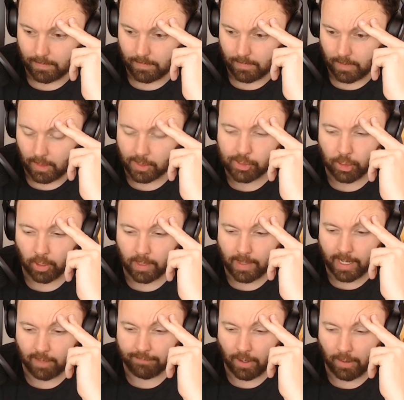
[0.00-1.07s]
It's looking
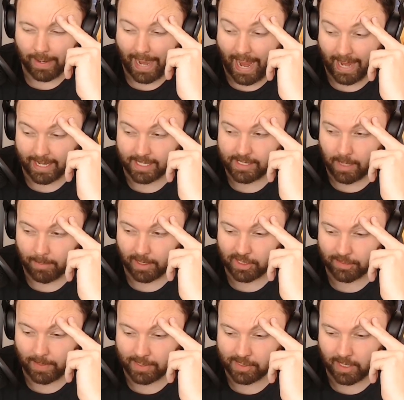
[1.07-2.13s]
like a very academic
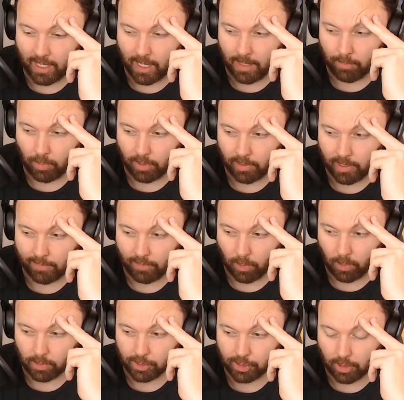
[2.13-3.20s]
space again. I'm wondering if
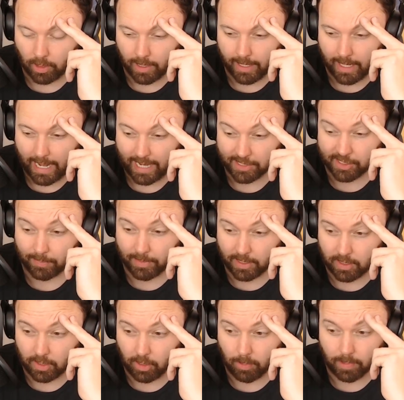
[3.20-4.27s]
old Sharlayan has something to do with